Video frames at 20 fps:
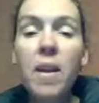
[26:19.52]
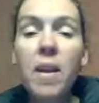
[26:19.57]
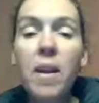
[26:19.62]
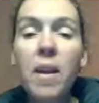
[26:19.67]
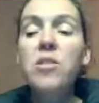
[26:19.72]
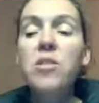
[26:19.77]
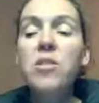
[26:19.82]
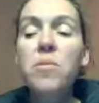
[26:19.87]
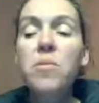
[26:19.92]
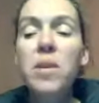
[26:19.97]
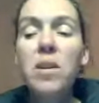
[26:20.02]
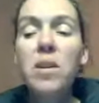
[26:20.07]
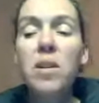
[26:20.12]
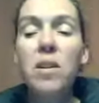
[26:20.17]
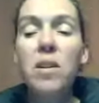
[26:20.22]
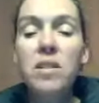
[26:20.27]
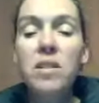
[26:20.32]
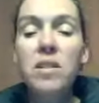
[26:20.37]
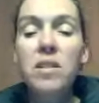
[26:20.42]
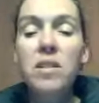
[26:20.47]
I do want
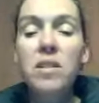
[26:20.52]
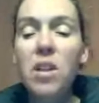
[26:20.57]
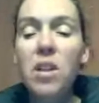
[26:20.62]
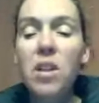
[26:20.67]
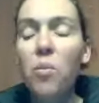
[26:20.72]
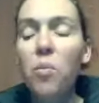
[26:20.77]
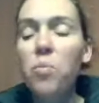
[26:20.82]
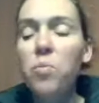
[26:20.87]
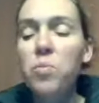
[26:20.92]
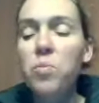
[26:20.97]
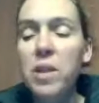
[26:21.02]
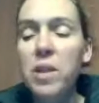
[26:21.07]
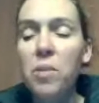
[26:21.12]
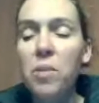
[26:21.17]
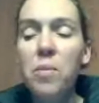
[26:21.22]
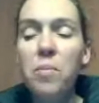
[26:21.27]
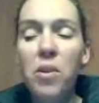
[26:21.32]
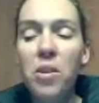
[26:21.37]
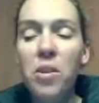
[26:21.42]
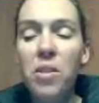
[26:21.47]
to
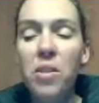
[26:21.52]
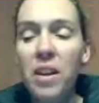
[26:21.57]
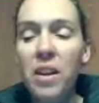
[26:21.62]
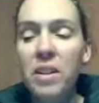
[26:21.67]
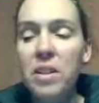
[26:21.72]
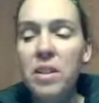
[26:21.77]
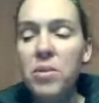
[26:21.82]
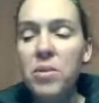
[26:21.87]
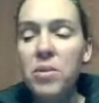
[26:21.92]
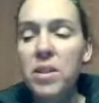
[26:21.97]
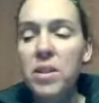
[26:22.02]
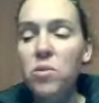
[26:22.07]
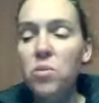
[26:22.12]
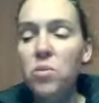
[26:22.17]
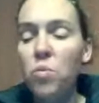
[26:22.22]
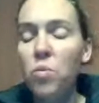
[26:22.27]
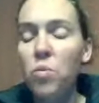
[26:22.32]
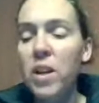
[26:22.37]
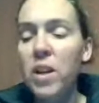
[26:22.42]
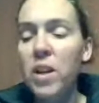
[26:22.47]
say one more thing. As I was
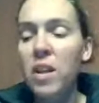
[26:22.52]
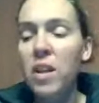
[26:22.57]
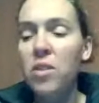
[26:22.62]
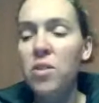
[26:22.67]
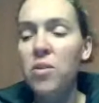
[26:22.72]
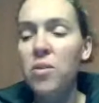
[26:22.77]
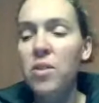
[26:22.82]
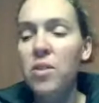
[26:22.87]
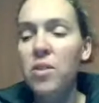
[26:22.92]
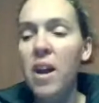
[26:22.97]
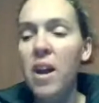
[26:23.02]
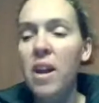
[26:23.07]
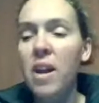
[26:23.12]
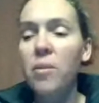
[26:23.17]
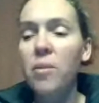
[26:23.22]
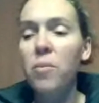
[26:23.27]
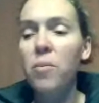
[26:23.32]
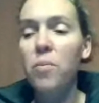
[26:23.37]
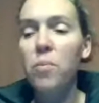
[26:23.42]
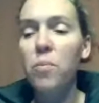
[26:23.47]
reading through that, I
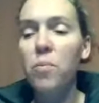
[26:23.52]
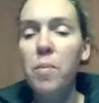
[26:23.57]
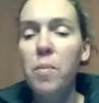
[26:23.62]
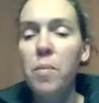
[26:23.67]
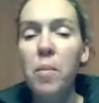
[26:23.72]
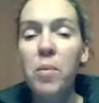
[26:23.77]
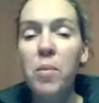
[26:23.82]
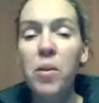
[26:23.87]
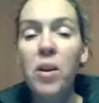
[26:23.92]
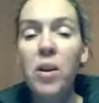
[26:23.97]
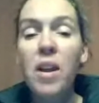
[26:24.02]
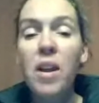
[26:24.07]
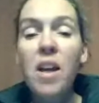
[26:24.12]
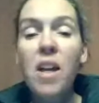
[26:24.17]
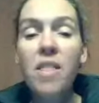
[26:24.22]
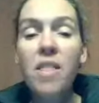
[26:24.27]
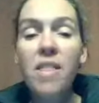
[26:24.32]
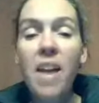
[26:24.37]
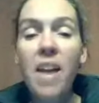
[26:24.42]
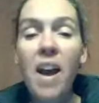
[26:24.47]
remembered
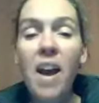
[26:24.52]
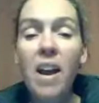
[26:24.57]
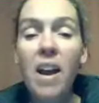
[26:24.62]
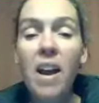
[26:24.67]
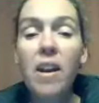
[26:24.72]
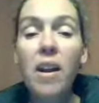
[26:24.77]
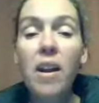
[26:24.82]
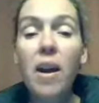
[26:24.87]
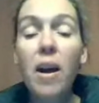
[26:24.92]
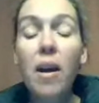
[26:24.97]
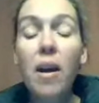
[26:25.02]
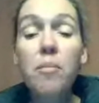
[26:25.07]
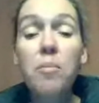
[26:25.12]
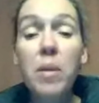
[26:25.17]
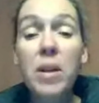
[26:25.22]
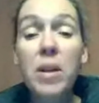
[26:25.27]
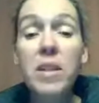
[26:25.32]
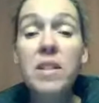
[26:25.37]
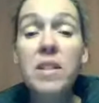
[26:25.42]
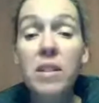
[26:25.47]
that
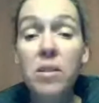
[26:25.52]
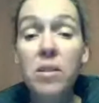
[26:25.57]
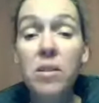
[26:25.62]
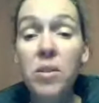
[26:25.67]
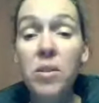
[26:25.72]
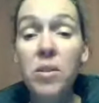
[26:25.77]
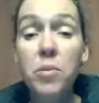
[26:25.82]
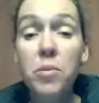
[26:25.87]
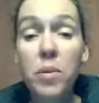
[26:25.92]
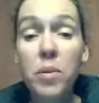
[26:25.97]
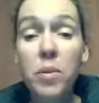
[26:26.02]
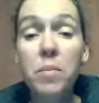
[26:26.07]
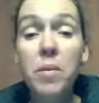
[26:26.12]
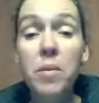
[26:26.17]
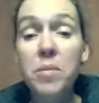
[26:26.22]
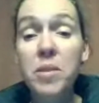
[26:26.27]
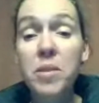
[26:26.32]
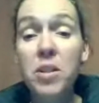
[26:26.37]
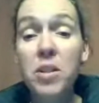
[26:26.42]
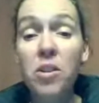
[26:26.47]
basically with this
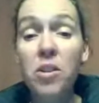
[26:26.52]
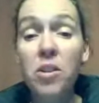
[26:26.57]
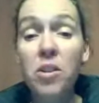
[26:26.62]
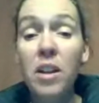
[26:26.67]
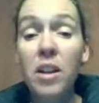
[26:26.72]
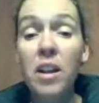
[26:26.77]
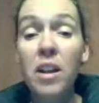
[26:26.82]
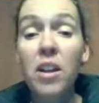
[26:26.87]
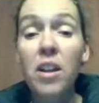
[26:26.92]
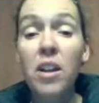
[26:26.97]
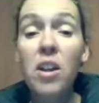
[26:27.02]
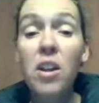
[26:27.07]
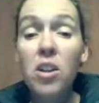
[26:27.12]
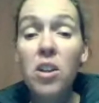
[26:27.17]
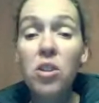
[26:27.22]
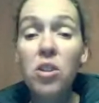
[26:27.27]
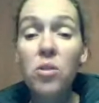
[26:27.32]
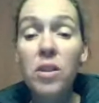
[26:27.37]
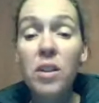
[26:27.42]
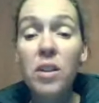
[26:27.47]
premium starter kit,
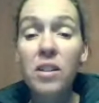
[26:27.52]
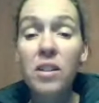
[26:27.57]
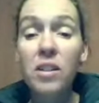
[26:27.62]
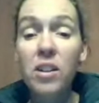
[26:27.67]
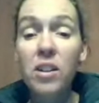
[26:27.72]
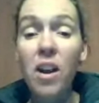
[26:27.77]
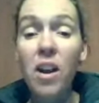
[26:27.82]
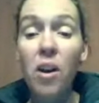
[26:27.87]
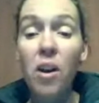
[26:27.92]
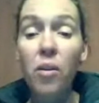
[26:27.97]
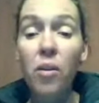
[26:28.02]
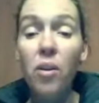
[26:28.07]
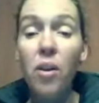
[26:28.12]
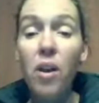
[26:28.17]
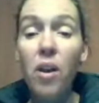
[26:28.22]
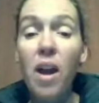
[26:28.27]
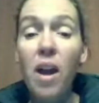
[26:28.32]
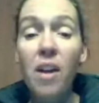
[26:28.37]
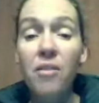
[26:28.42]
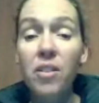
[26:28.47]
you can clear
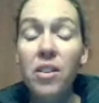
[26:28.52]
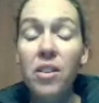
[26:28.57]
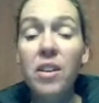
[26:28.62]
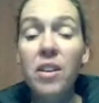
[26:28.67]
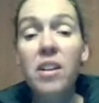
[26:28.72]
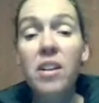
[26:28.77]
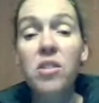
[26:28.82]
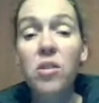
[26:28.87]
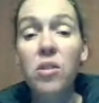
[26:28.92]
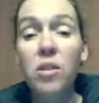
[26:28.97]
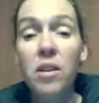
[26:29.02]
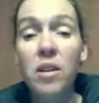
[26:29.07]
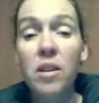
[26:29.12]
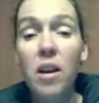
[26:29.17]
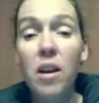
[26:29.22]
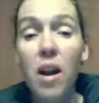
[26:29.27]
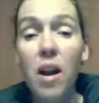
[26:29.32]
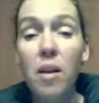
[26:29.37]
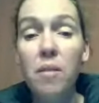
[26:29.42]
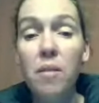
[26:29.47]
out everything in
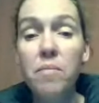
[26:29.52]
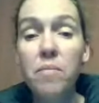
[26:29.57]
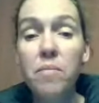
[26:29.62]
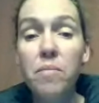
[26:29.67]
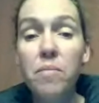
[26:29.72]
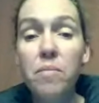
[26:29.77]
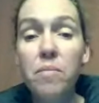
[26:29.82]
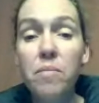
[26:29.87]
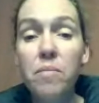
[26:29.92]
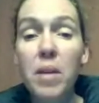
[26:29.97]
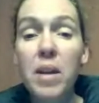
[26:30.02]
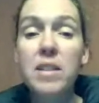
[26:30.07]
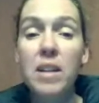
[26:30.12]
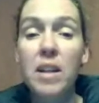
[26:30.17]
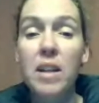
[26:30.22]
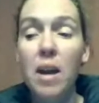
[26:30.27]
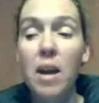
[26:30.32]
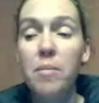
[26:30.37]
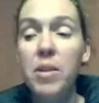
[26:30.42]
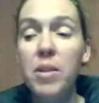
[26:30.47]
your
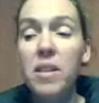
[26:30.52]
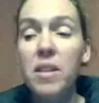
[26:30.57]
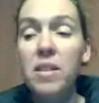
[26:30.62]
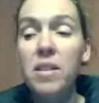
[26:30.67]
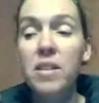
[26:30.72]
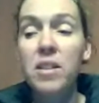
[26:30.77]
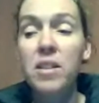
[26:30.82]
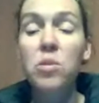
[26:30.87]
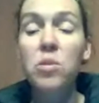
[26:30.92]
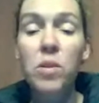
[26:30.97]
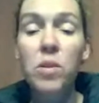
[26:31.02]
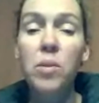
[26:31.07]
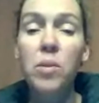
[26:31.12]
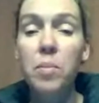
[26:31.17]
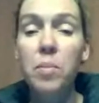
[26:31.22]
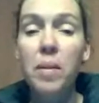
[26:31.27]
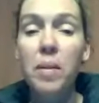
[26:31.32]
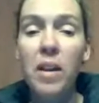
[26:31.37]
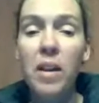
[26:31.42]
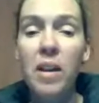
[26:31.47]
medicine cabinet. This will
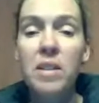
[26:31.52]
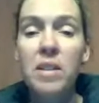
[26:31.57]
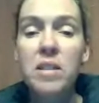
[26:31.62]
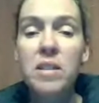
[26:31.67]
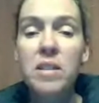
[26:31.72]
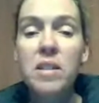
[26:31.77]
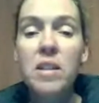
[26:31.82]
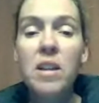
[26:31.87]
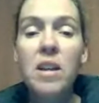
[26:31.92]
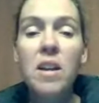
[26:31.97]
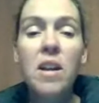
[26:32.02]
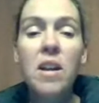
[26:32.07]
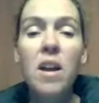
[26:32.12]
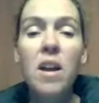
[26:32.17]
replace